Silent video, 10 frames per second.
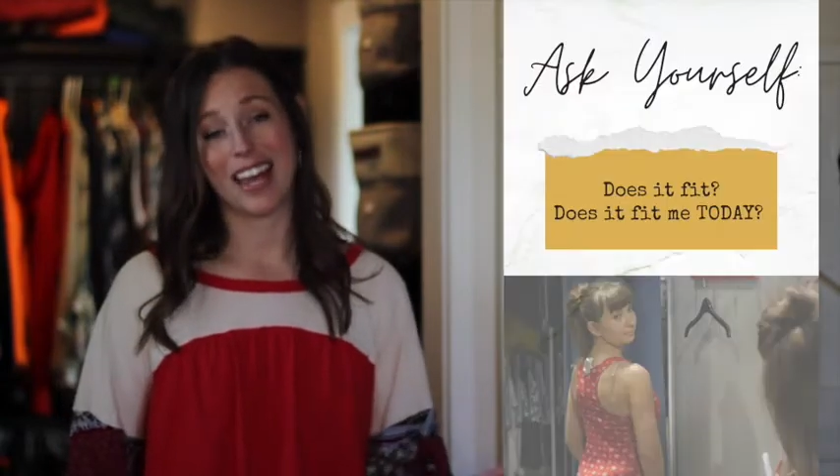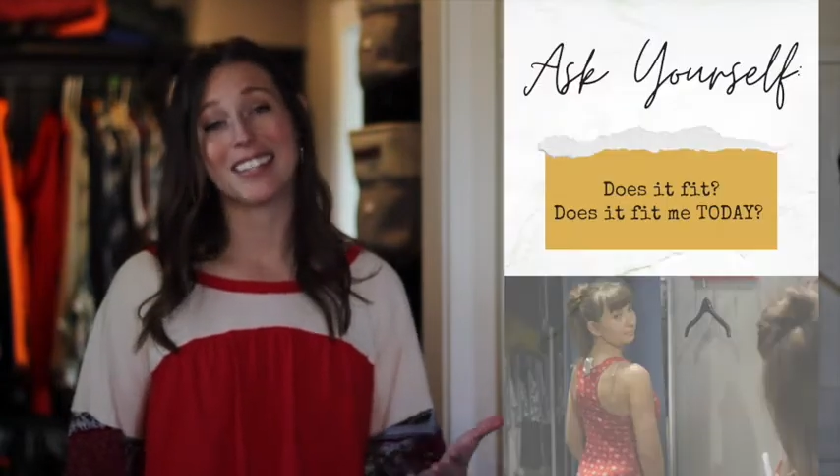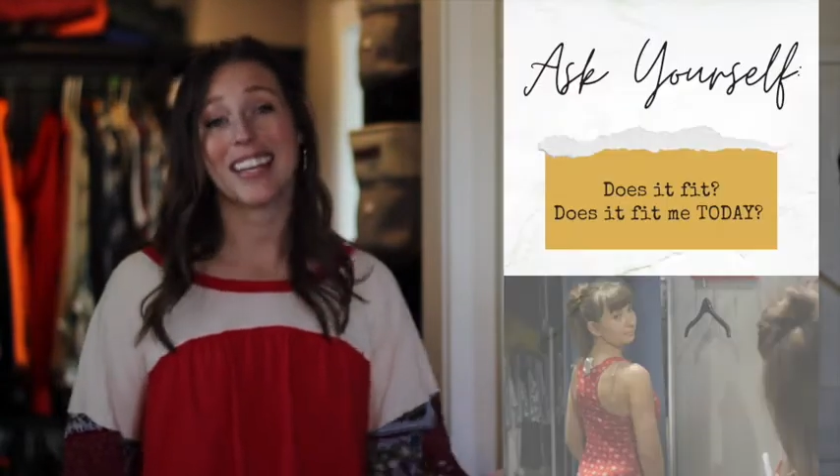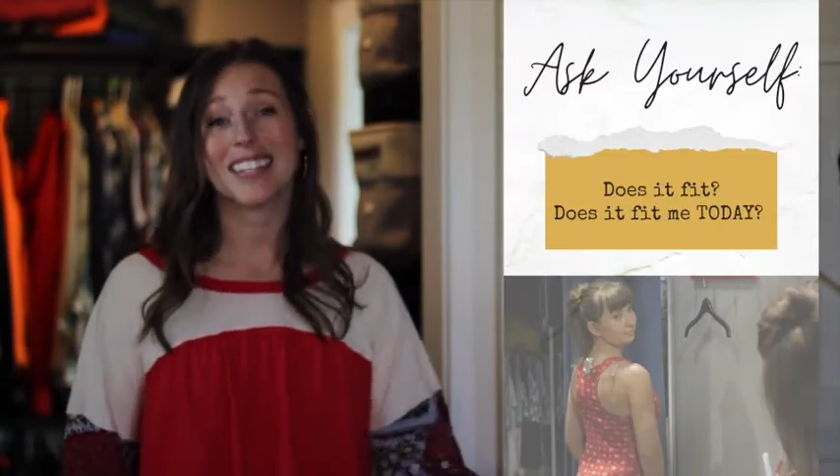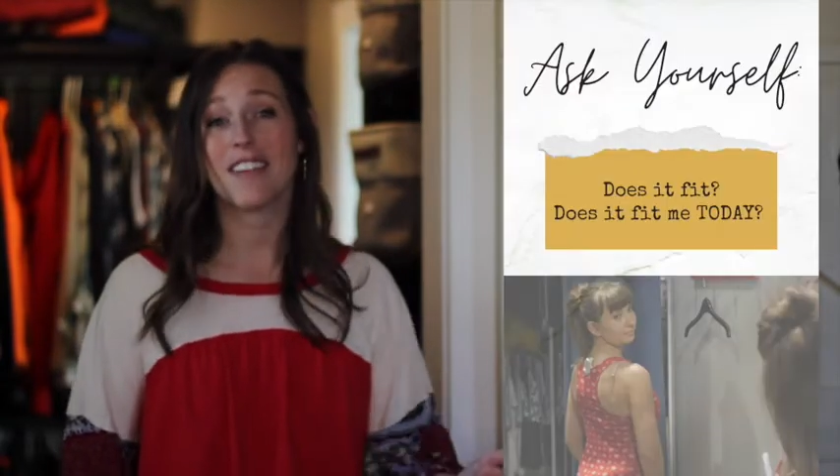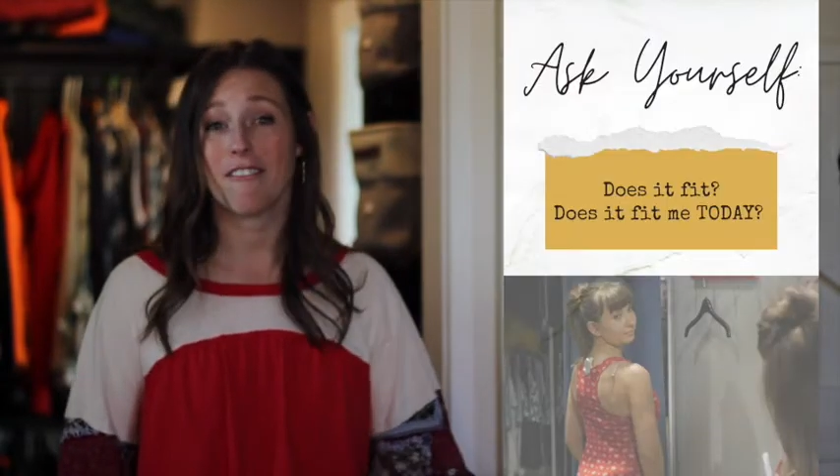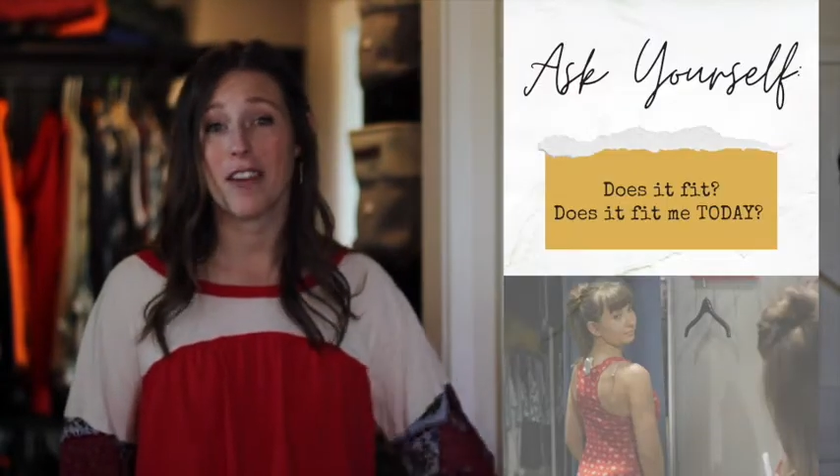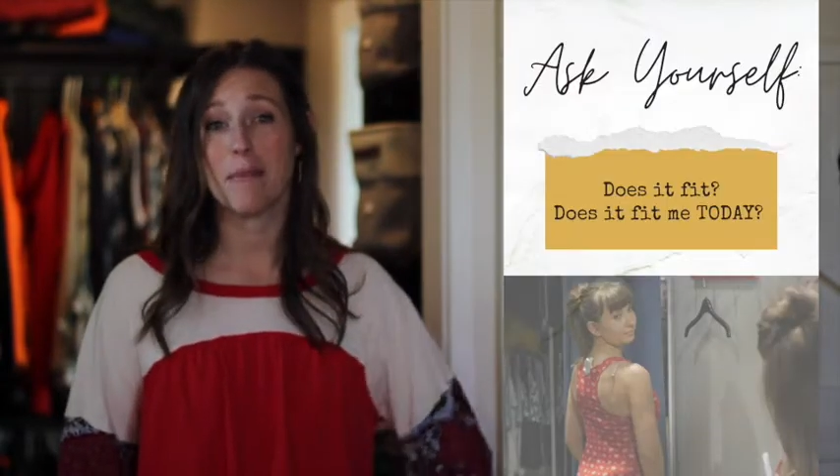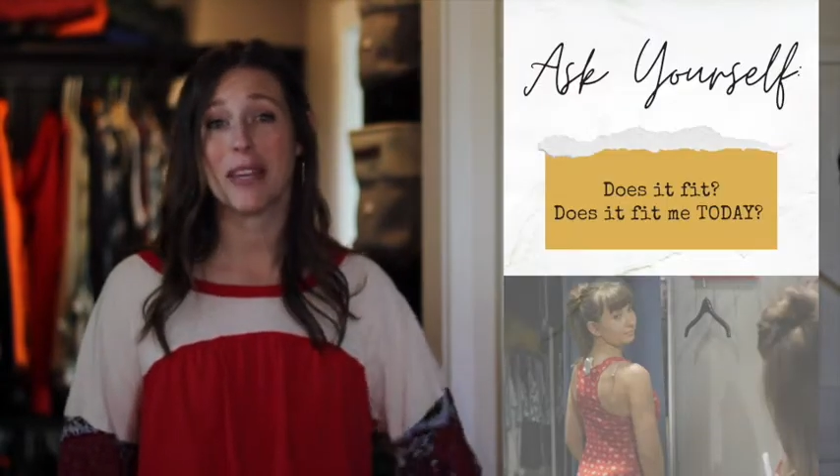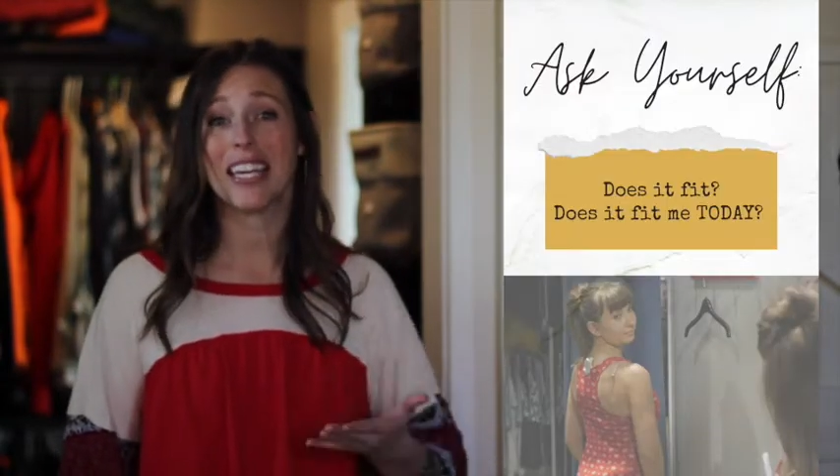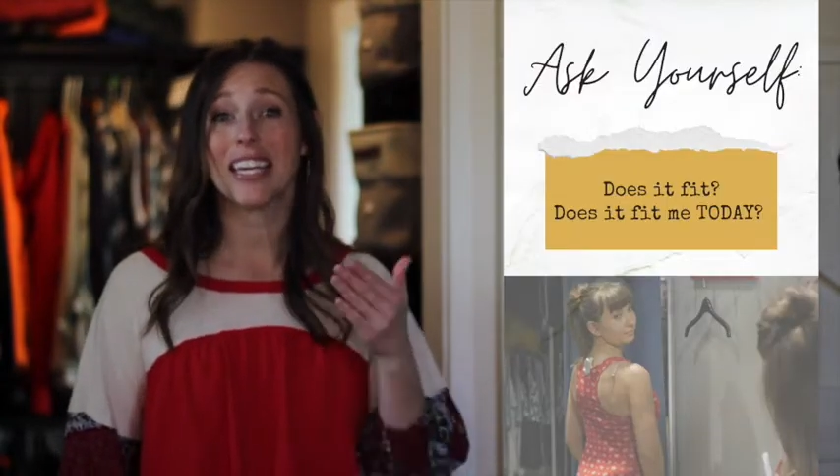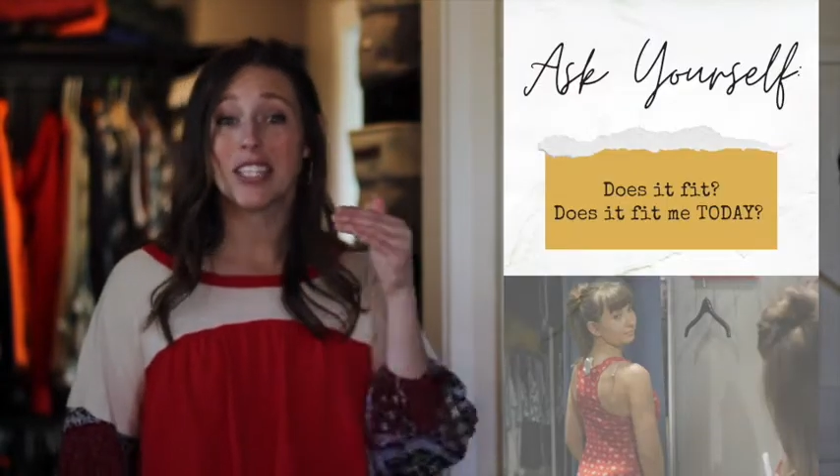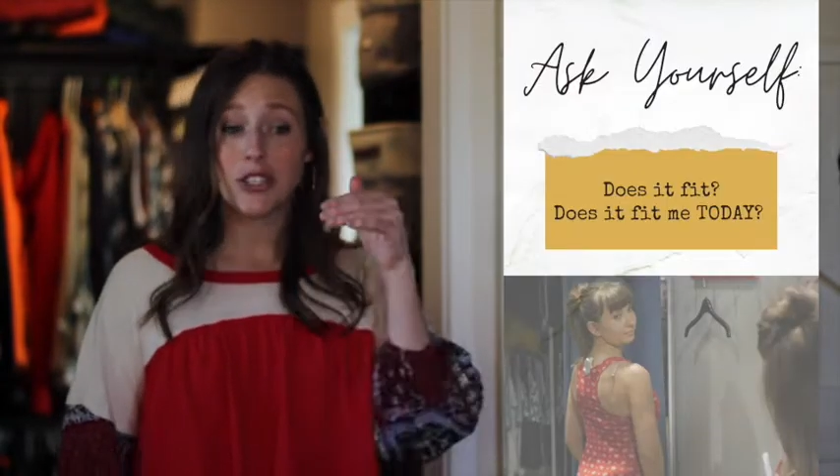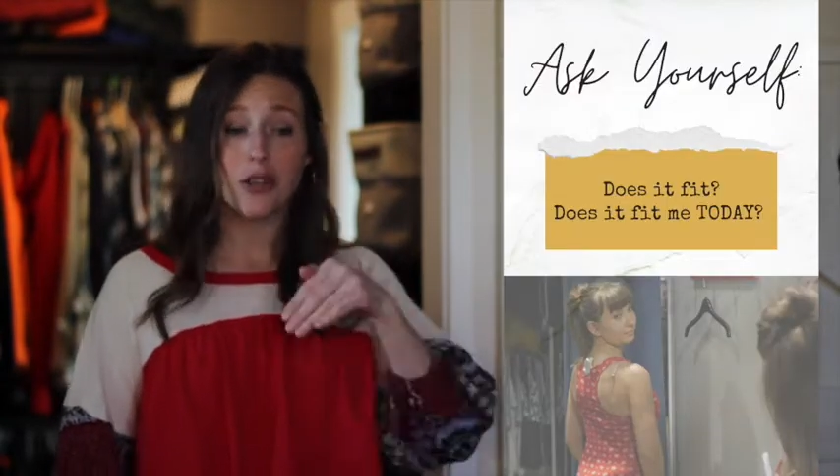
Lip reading: And does it fit me